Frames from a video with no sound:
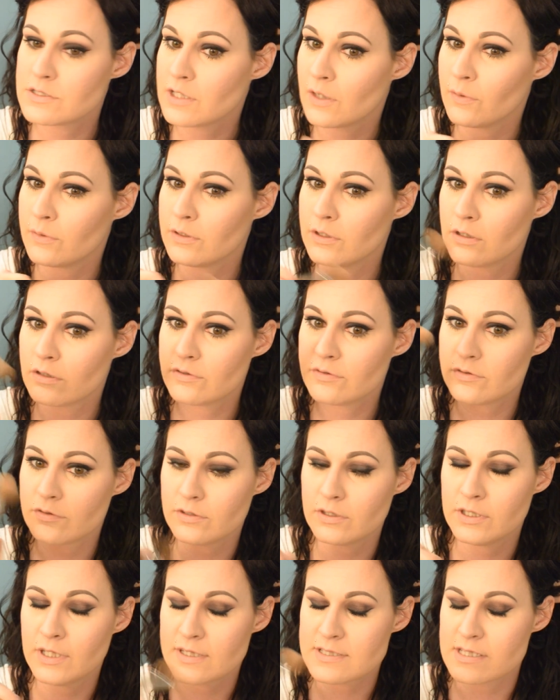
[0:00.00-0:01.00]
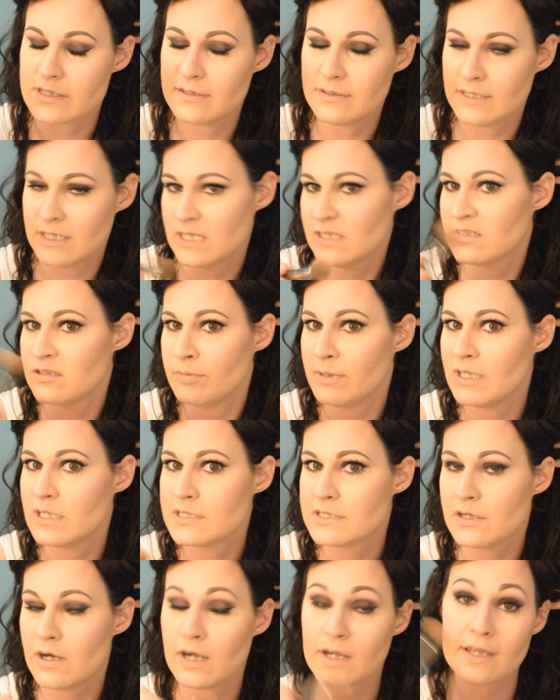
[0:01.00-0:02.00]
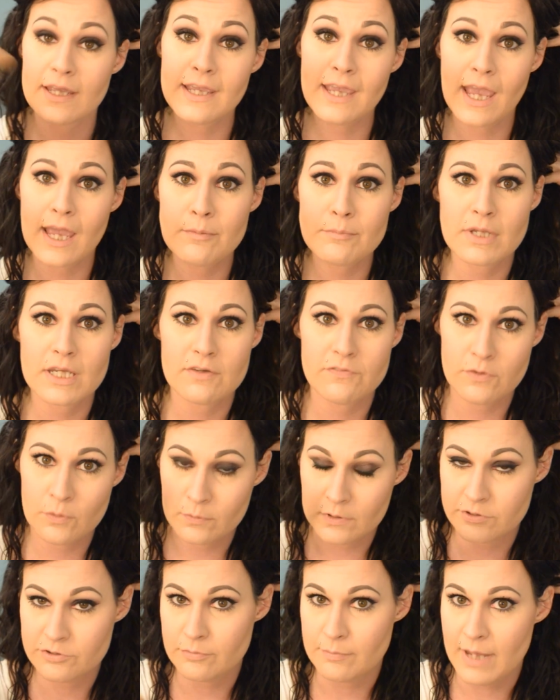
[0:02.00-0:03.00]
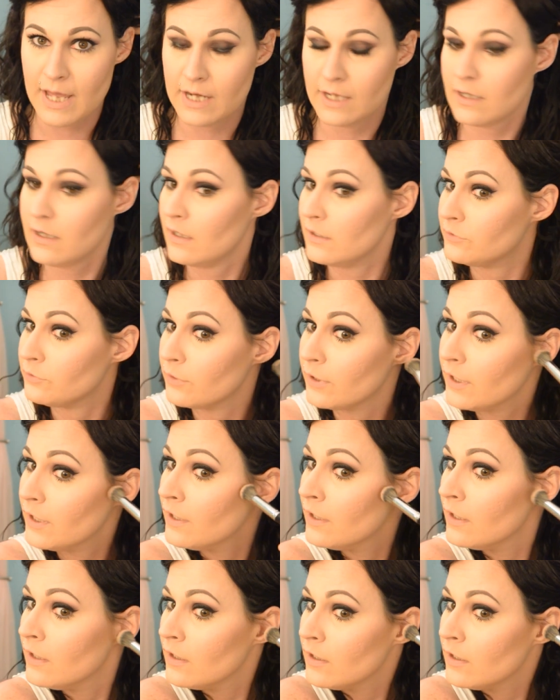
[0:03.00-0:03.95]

So yours doesn't need to be this dark. It can be if you want a dramatic contour.